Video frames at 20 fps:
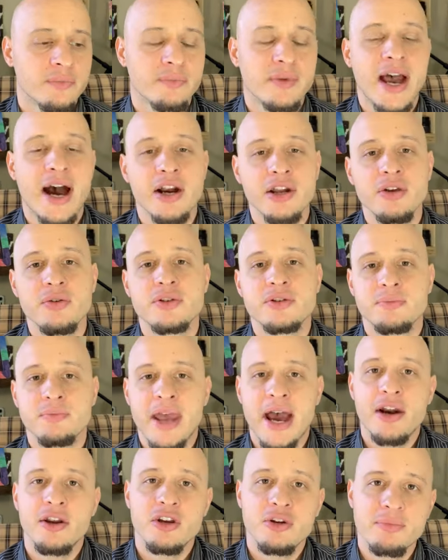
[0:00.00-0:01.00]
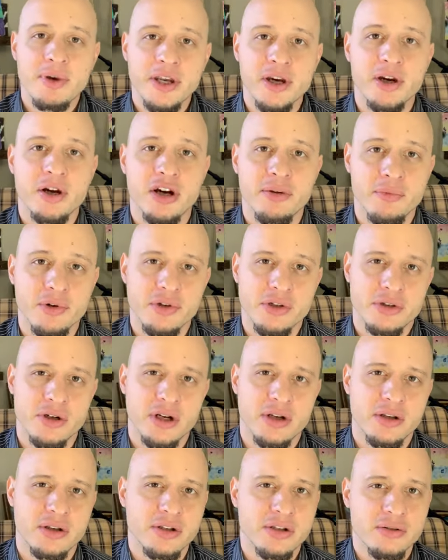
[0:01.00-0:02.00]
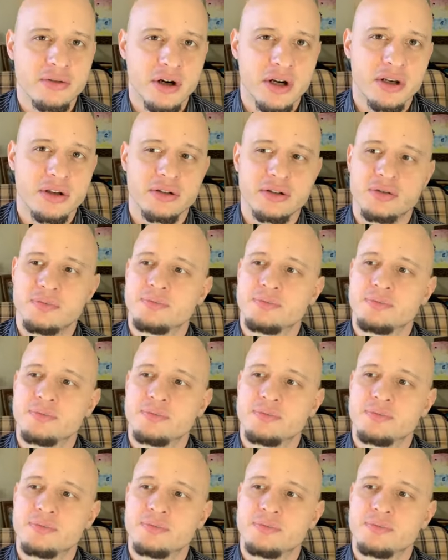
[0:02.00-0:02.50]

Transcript: How do you make a commercial out of this, right?